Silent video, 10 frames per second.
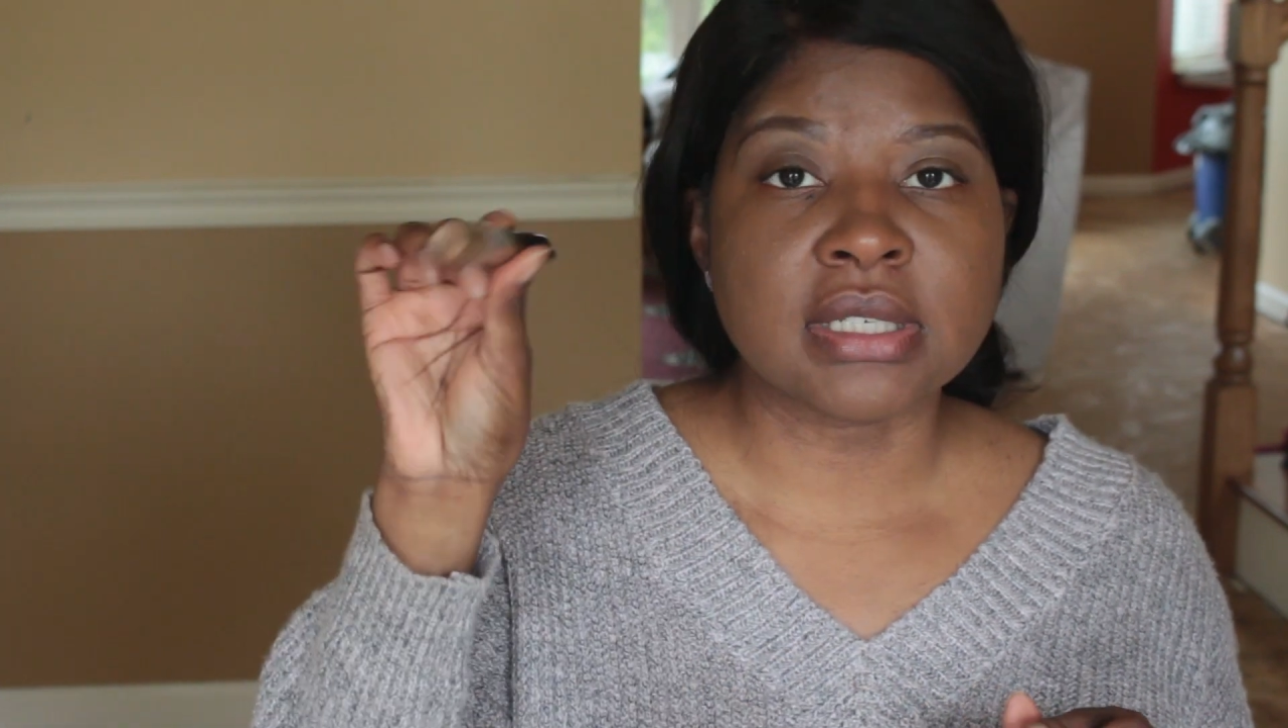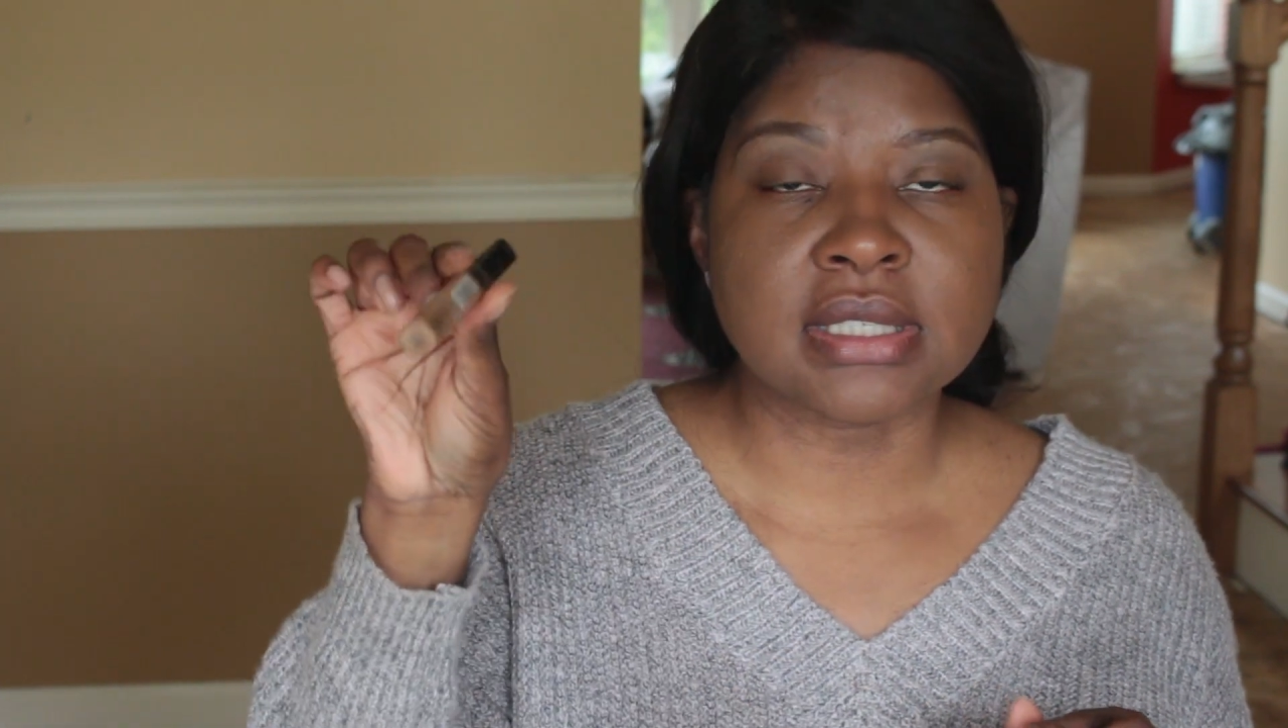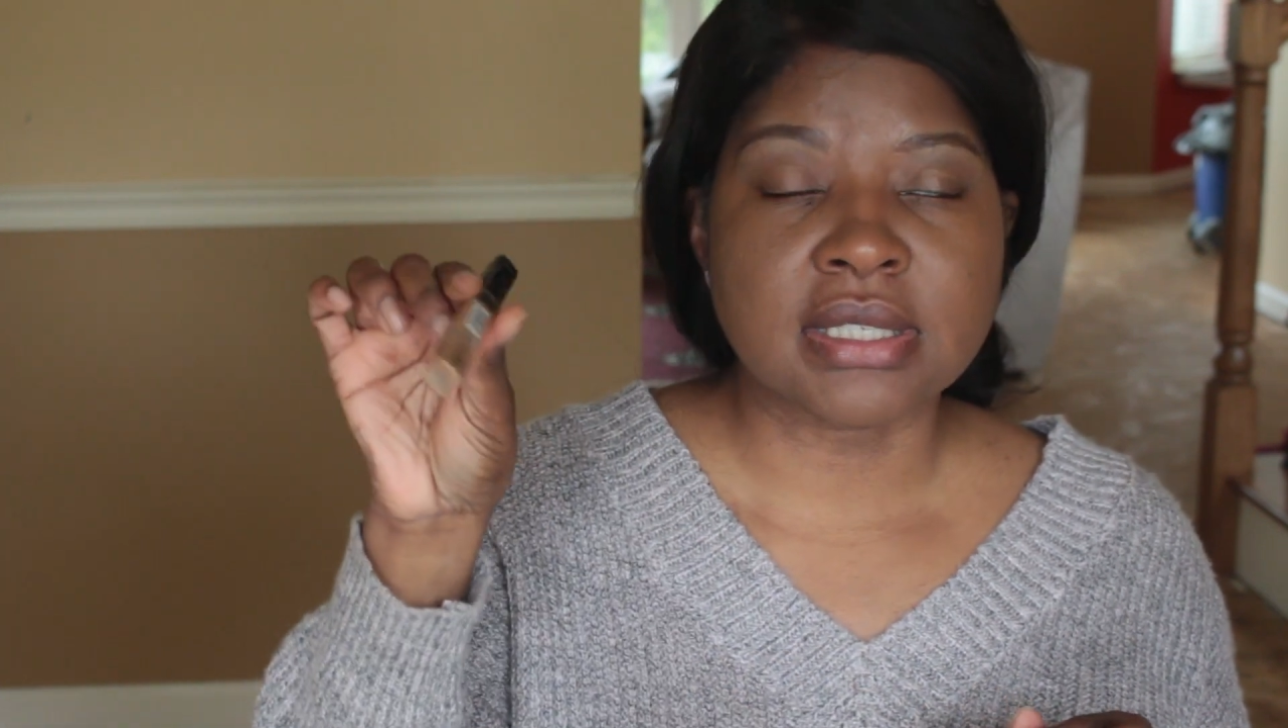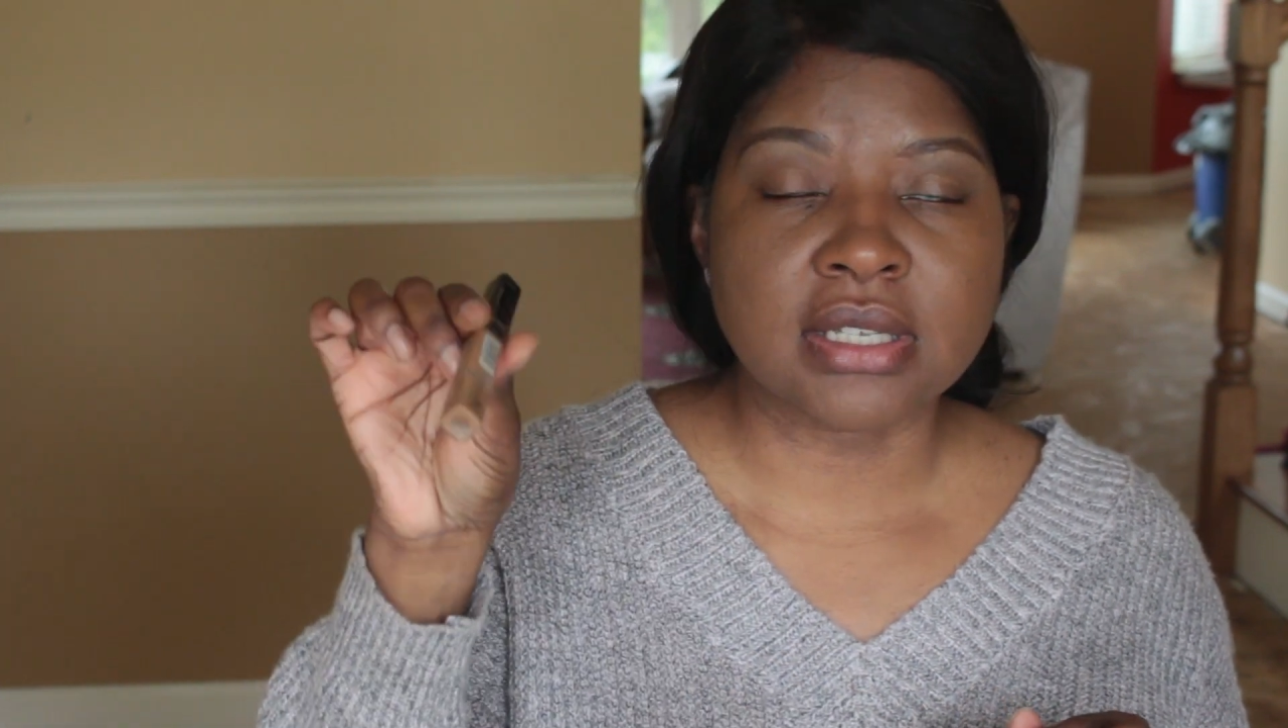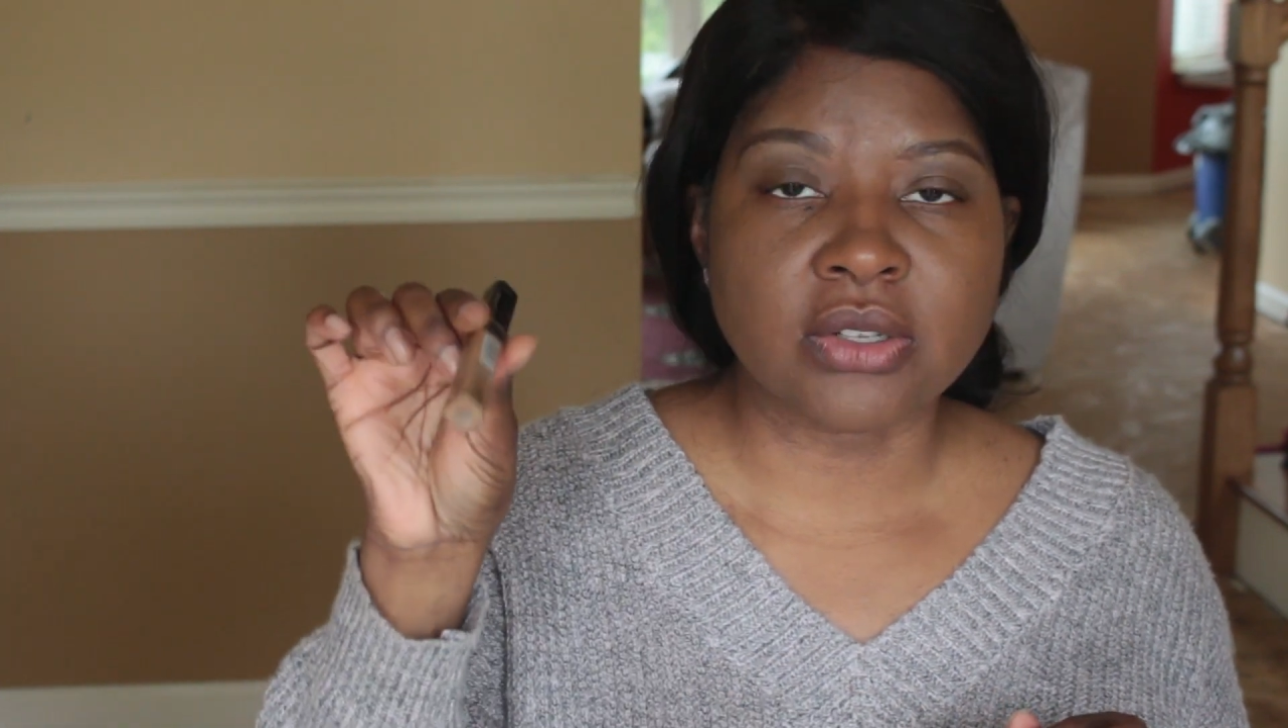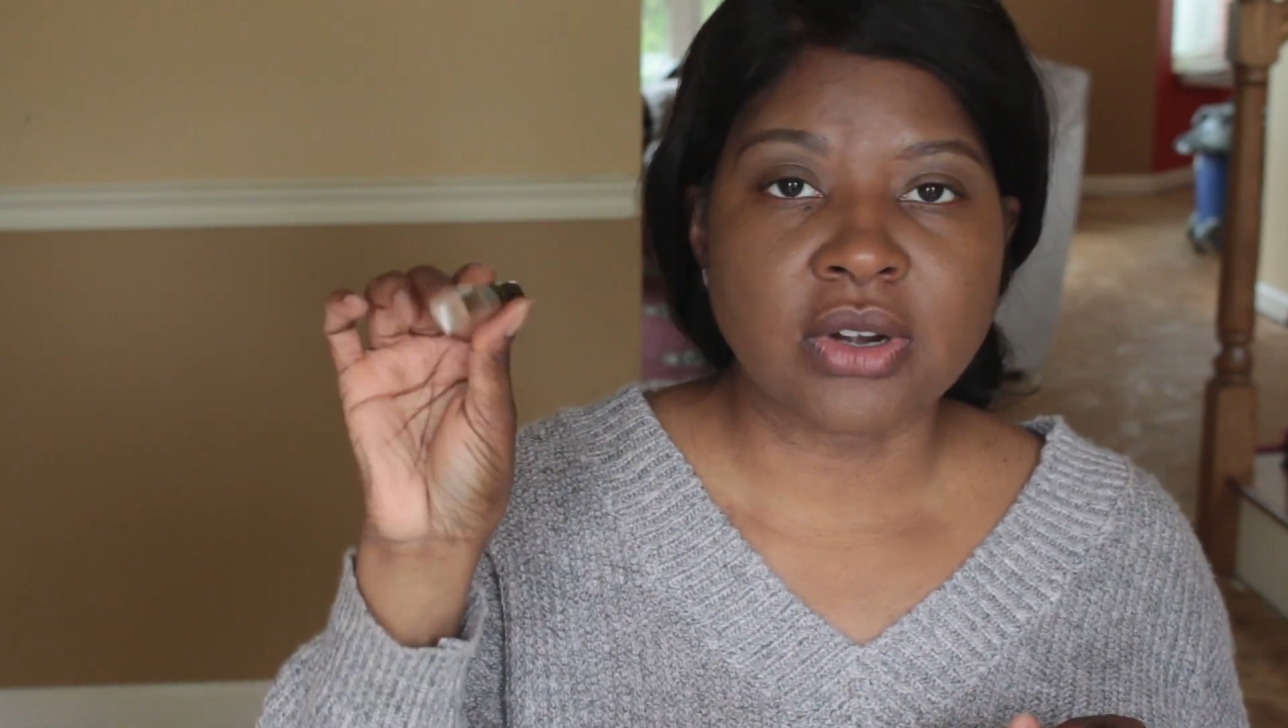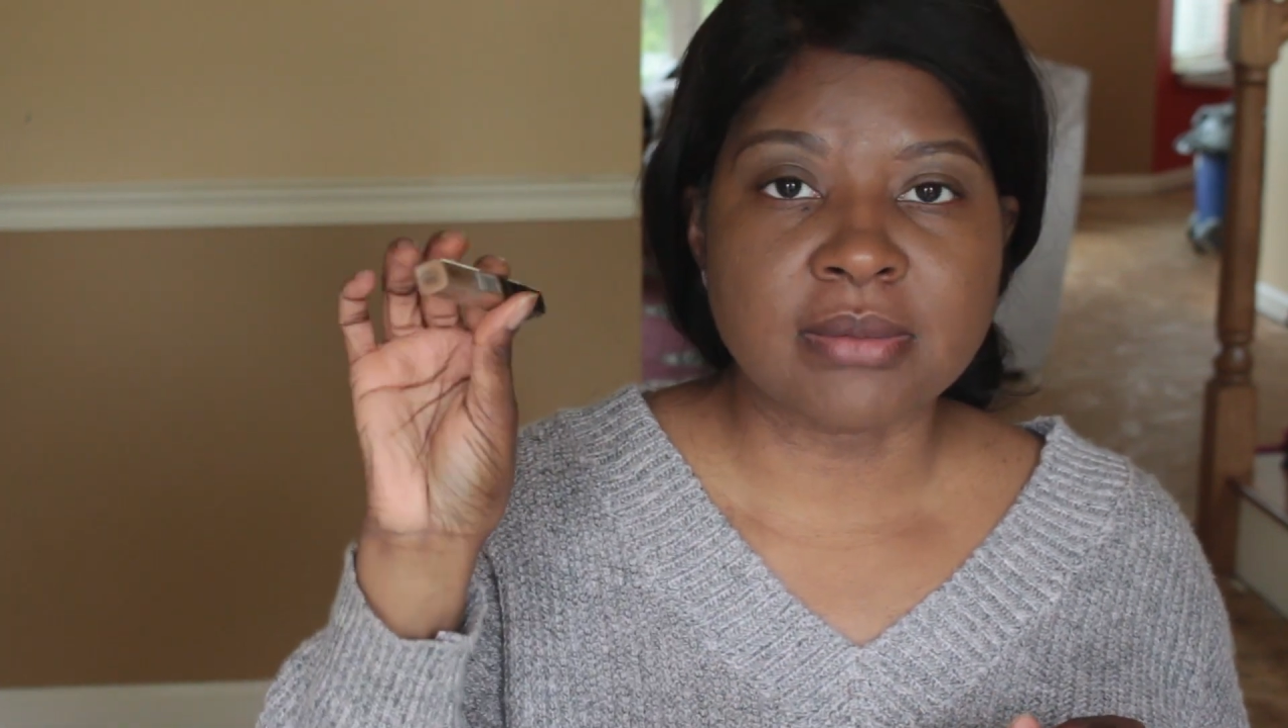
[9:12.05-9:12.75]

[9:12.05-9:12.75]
concealer,